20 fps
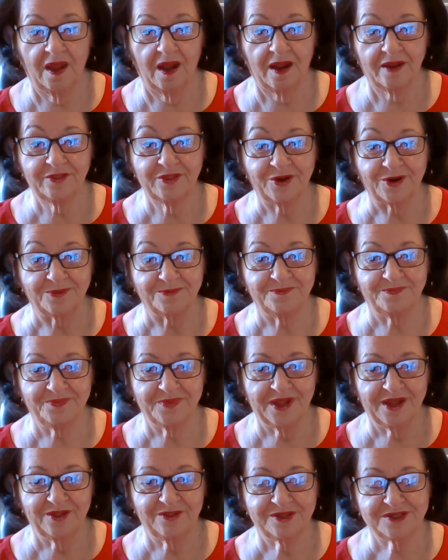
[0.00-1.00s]
Hi there.
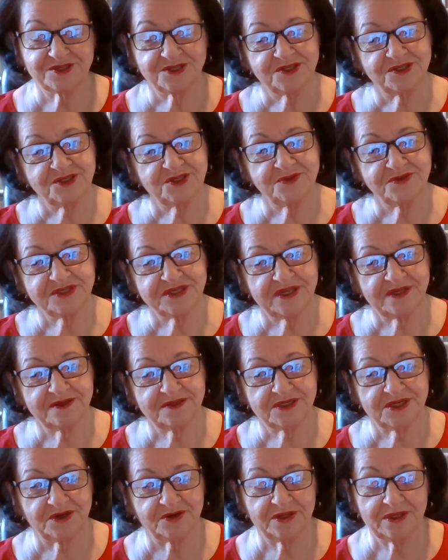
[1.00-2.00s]
This is Suzanne
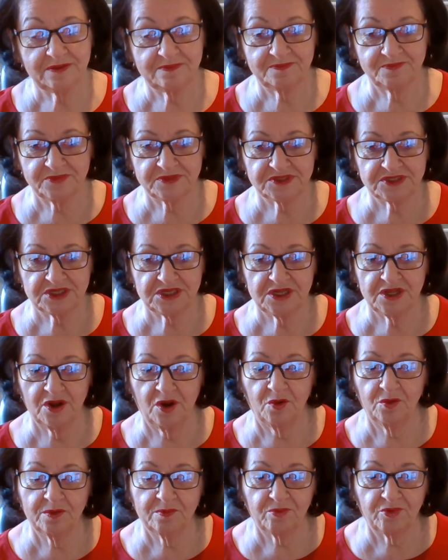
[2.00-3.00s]
Tierney,
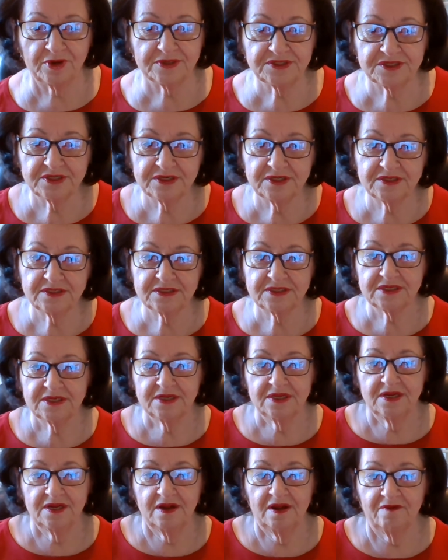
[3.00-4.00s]
CEO and President
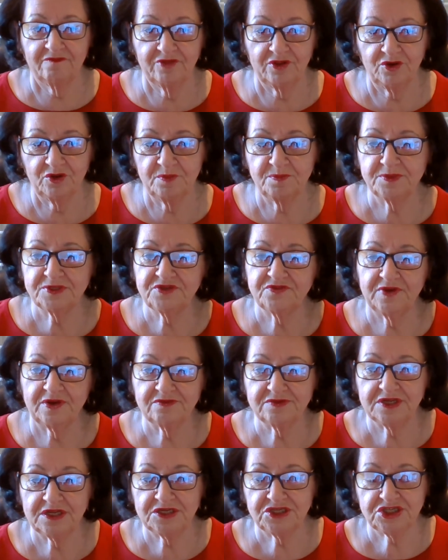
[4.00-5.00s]
of the Lupus
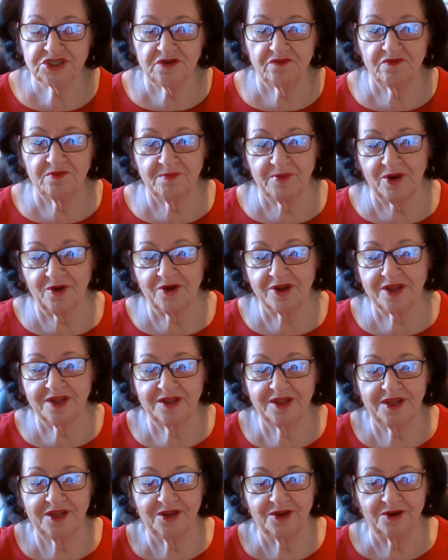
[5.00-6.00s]
Foundation of America
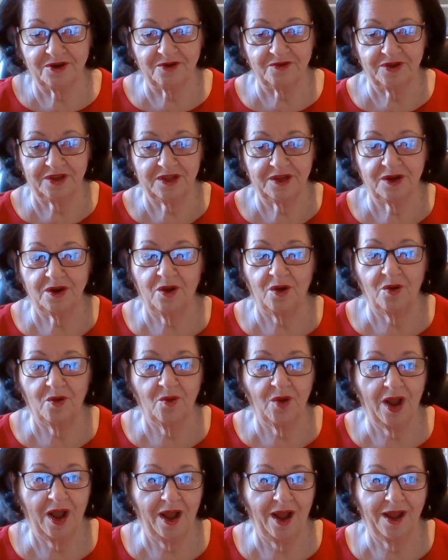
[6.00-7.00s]
here in
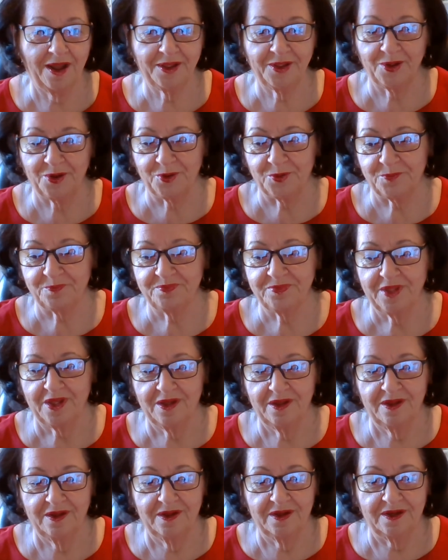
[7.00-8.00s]
Ohio.
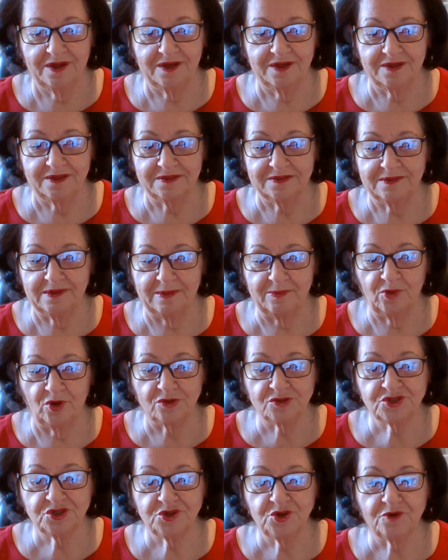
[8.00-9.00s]
I'm
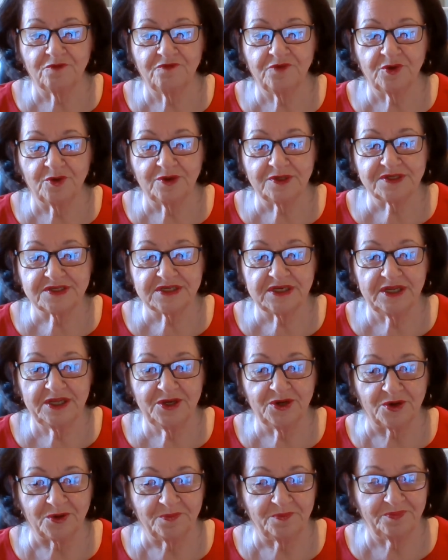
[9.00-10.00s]
also your fearless
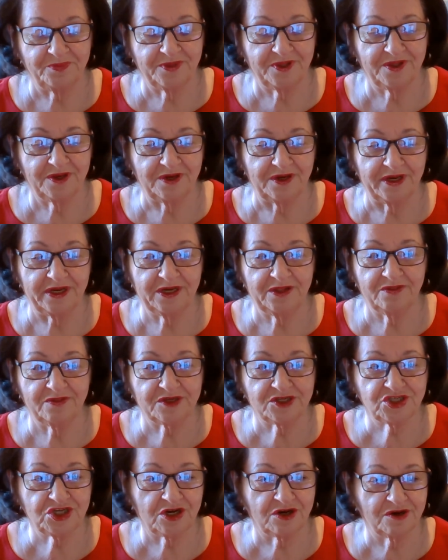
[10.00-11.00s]
leader in leading the
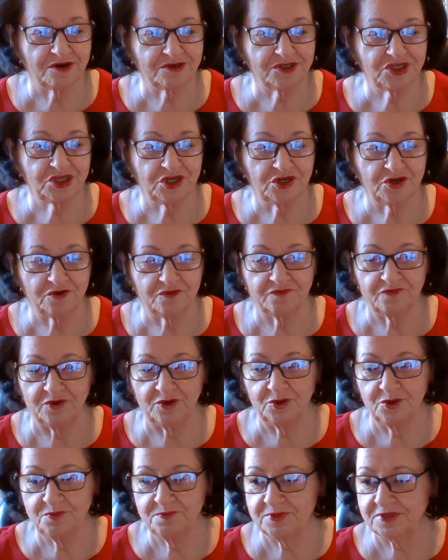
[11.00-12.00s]
charge here for
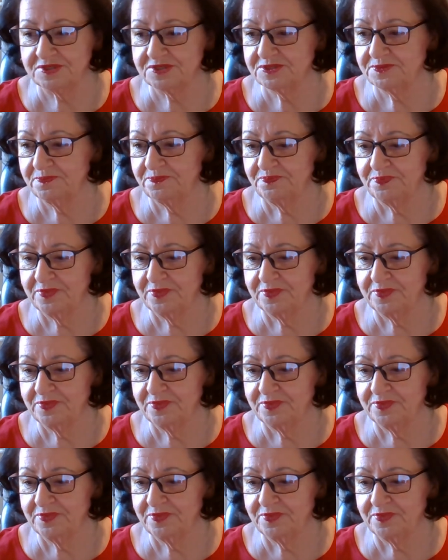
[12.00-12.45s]
lupus.